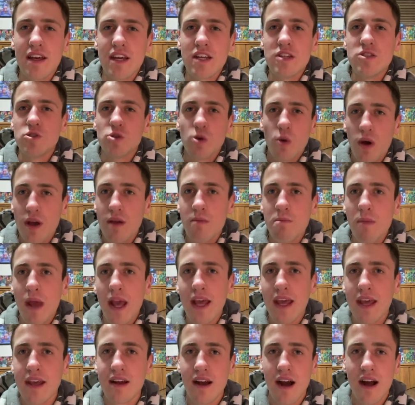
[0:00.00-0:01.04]
enjoy
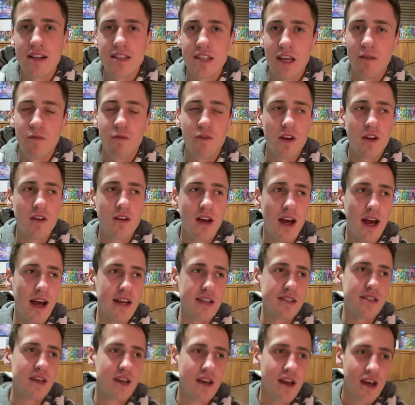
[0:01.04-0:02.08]
making content for you
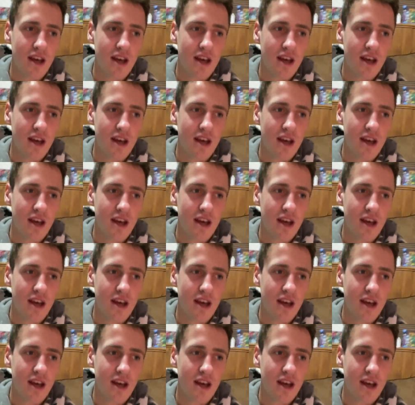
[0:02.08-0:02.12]
guys